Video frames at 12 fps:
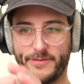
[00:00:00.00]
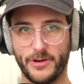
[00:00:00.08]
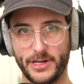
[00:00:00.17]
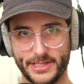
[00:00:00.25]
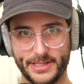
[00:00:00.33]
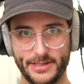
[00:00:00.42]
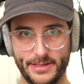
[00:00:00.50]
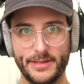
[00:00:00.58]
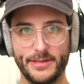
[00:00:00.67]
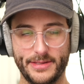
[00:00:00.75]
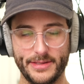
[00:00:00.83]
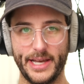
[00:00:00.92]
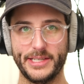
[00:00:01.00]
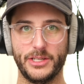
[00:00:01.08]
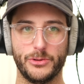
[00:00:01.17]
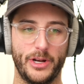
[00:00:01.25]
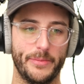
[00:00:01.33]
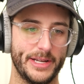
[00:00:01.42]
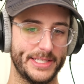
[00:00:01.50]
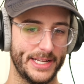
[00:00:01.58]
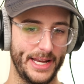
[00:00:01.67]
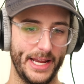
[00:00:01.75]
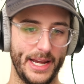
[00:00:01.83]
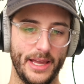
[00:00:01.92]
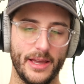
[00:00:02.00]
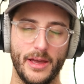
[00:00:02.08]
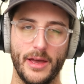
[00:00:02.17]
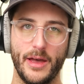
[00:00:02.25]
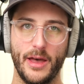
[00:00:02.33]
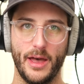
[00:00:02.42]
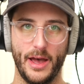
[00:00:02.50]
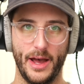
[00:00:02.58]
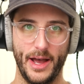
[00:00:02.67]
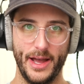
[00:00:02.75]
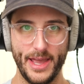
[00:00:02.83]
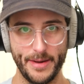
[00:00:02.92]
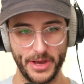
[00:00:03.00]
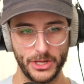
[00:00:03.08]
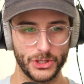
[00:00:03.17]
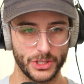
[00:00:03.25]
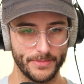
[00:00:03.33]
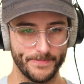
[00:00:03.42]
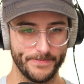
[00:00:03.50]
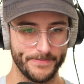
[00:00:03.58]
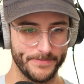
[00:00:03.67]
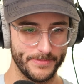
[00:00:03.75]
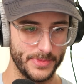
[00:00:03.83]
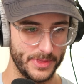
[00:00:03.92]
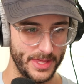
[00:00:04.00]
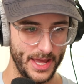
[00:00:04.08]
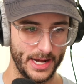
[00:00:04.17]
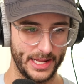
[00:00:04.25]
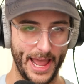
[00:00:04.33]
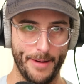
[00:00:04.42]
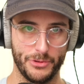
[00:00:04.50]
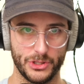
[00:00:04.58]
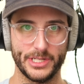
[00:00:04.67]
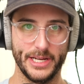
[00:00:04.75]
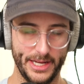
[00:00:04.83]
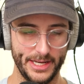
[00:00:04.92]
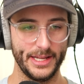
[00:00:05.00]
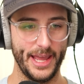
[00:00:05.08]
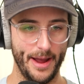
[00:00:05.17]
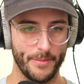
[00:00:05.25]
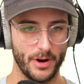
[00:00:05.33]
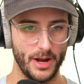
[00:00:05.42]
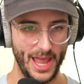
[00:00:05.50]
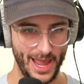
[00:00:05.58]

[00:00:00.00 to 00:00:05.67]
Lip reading: for a 1920 by 1080 image that captures it in camera.